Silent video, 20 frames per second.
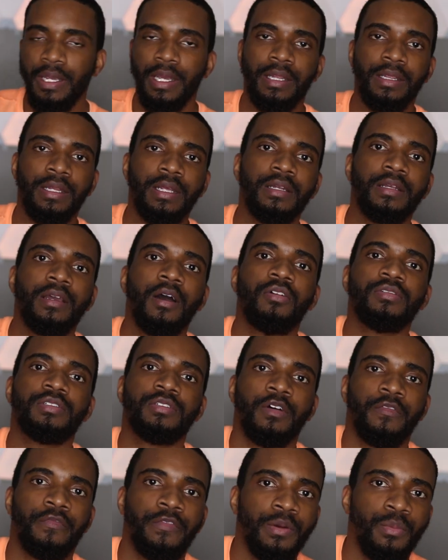And then go
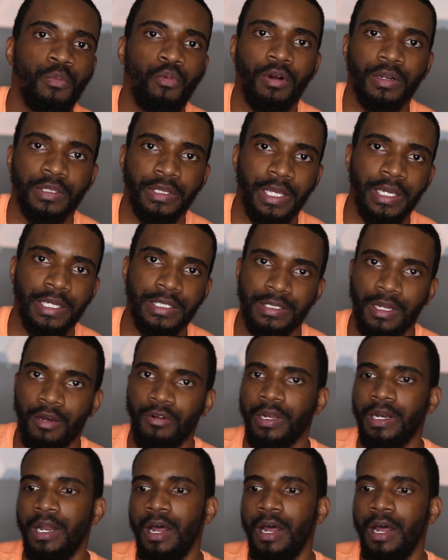to a few more things. Okay,